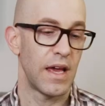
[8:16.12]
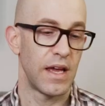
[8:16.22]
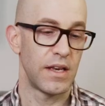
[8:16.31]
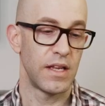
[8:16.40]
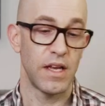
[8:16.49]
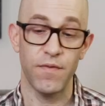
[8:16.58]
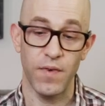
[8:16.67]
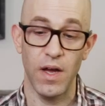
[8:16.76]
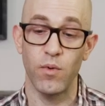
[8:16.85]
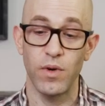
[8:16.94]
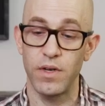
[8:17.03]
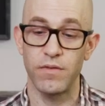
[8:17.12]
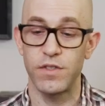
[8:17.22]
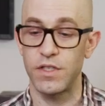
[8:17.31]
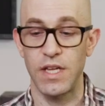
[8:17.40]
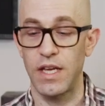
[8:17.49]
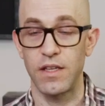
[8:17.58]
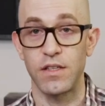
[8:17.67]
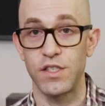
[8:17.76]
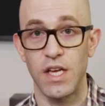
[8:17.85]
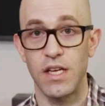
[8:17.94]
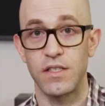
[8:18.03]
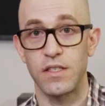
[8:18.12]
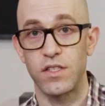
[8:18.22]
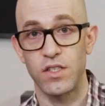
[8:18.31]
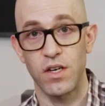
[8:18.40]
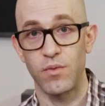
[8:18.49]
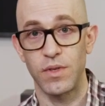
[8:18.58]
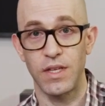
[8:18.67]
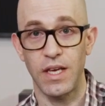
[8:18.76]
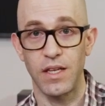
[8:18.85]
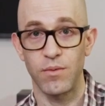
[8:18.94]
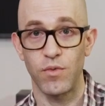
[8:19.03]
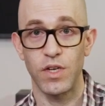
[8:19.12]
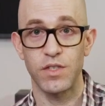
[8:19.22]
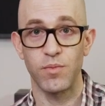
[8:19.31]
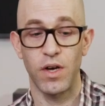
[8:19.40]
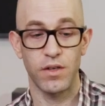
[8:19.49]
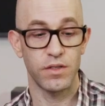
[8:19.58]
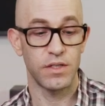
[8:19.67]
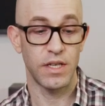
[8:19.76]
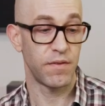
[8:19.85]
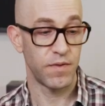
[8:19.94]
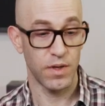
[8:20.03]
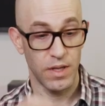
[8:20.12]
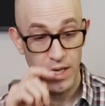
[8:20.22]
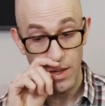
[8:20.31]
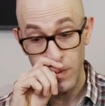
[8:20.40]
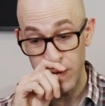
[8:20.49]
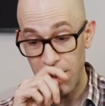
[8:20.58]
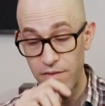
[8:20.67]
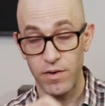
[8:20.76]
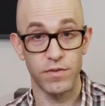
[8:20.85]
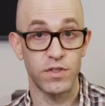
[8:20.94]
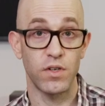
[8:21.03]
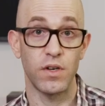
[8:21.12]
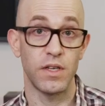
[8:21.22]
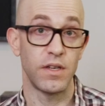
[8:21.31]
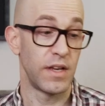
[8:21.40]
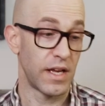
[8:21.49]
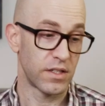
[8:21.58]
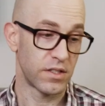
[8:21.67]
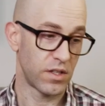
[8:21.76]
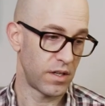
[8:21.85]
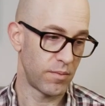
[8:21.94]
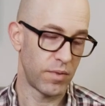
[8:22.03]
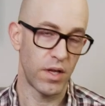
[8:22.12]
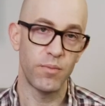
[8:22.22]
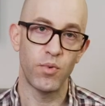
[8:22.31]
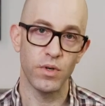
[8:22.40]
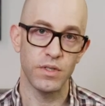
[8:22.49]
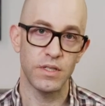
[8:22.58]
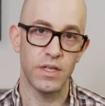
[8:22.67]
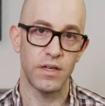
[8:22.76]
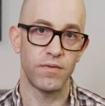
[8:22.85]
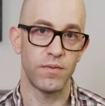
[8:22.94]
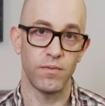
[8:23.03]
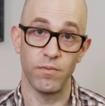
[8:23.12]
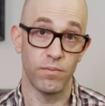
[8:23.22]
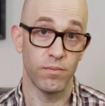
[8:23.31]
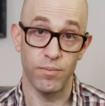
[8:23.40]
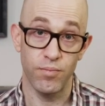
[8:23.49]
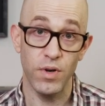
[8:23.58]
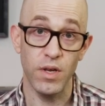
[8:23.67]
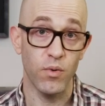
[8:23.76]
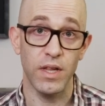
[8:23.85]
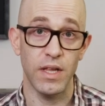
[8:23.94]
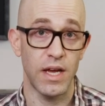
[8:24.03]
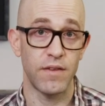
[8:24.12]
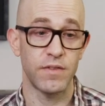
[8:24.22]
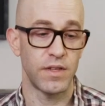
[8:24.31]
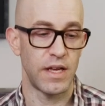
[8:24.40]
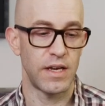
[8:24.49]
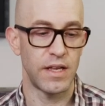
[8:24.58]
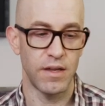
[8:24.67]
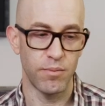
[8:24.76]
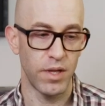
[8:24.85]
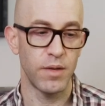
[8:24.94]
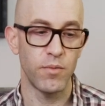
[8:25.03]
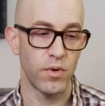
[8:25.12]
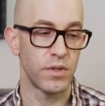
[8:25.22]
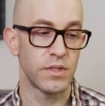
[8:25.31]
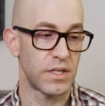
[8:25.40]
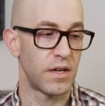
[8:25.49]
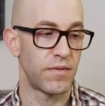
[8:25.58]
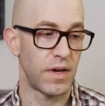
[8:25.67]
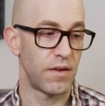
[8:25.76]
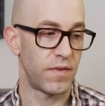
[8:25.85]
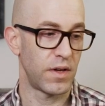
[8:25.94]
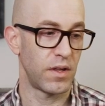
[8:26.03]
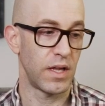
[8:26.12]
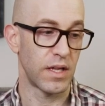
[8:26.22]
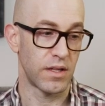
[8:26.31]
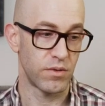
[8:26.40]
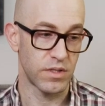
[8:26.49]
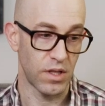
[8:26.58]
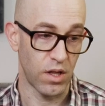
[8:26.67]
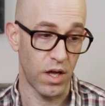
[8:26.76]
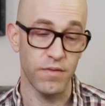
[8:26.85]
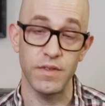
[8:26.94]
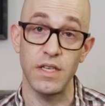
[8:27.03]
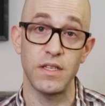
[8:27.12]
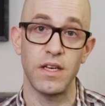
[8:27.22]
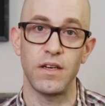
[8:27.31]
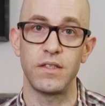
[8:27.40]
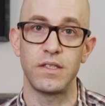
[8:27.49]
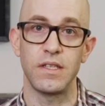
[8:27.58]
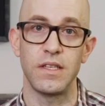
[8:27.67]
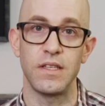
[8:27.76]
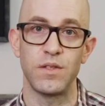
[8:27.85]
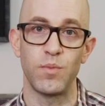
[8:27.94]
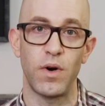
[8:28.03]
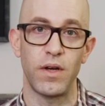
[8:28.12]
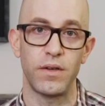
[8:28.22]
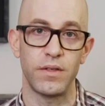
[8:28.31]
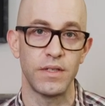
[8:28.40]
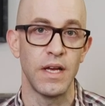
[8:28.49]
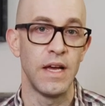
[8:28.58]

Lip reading: And if I wouldn't have just taken the chance and started with the Kingdom Rush models, then I feel like I would never have started next on the Bloodborne stuff pretty quickly after that. And the Bloodborne stuff, I felt like there was a lot of details in these models,